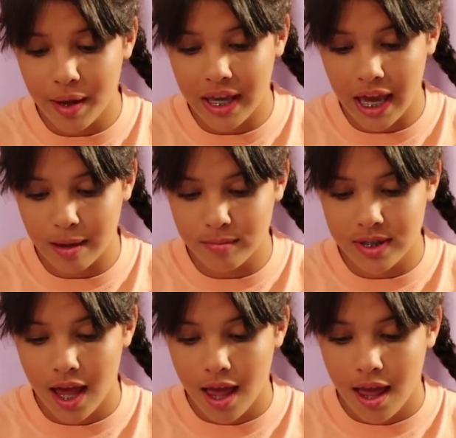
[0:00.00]
my
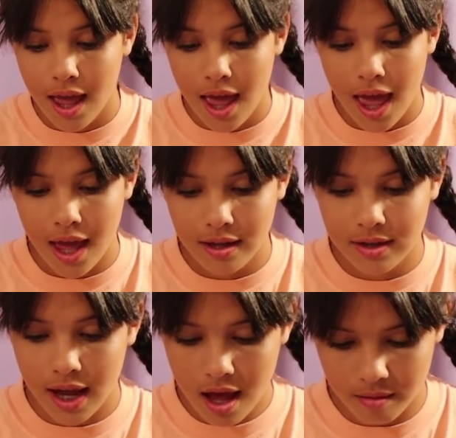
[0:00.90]
games.
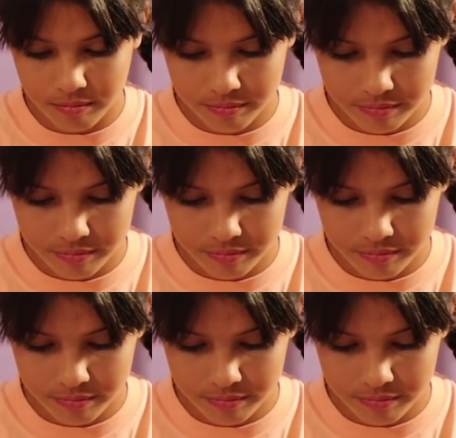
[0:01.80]
And yeah.